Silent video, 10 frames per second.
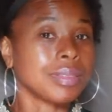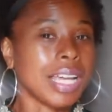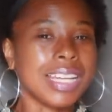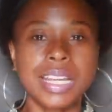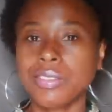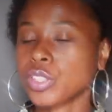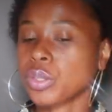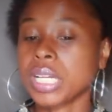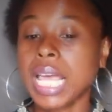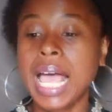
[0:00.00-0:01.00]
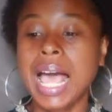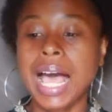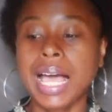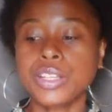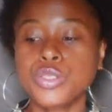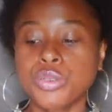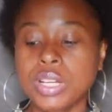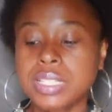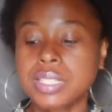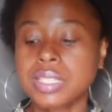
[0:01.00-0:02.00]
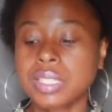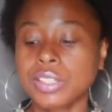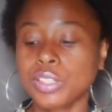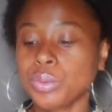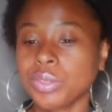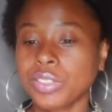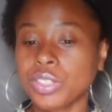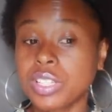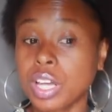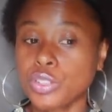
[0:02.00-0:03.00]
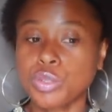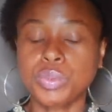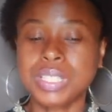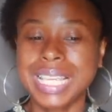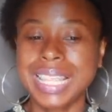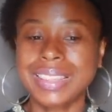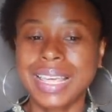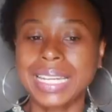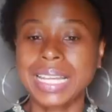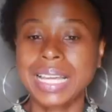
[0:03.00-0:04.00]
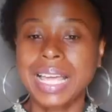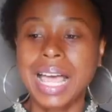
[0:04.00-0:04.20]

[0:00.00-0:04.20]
I never do it. I trust the universe 100% that